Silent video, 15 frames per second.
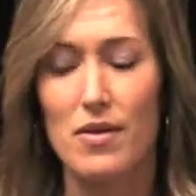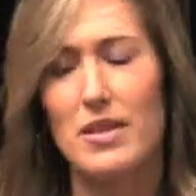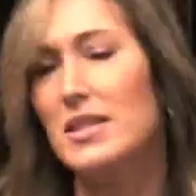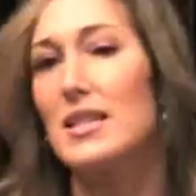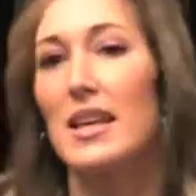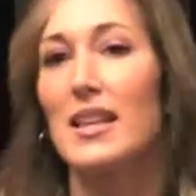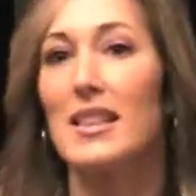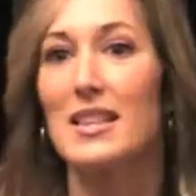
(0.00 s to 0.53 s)
It's
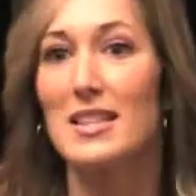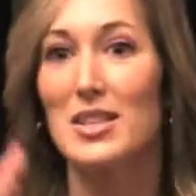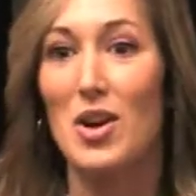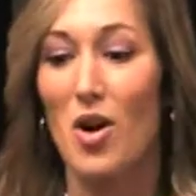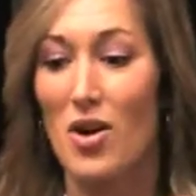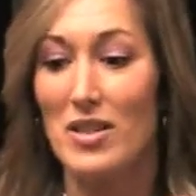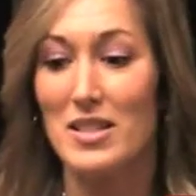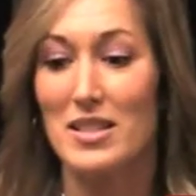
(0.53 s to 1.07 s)
like this
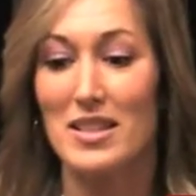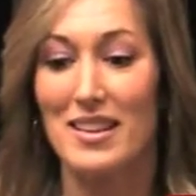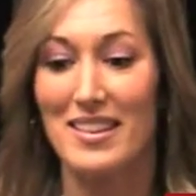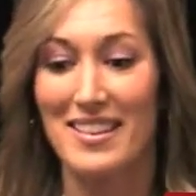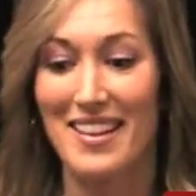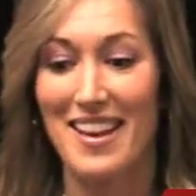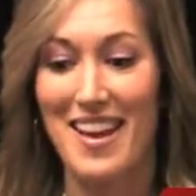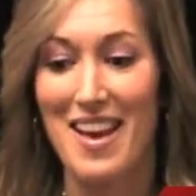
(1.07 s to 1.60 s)
constant
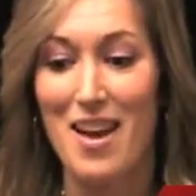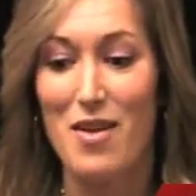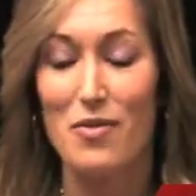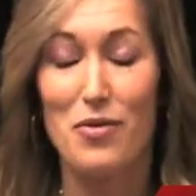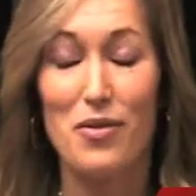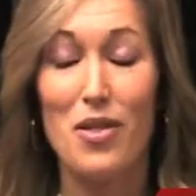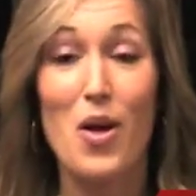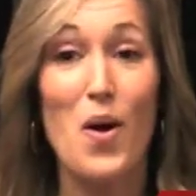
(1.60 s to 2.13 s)

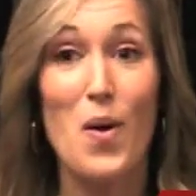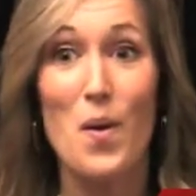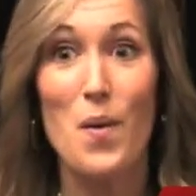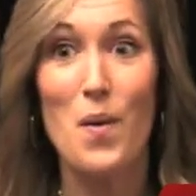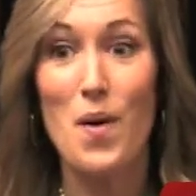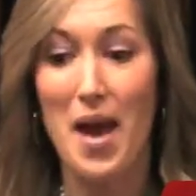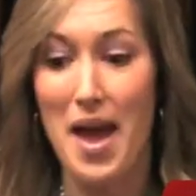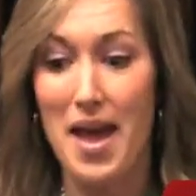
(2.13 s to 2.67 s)

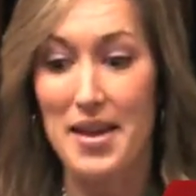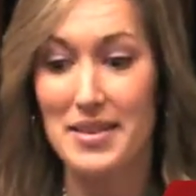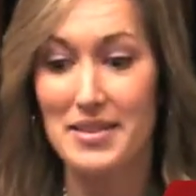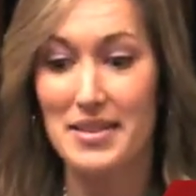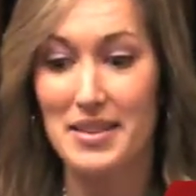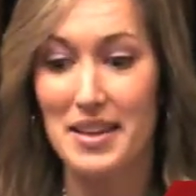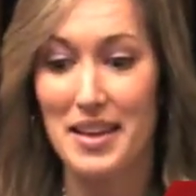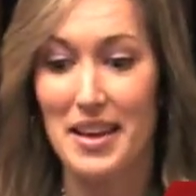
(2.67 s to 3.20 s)
flow. And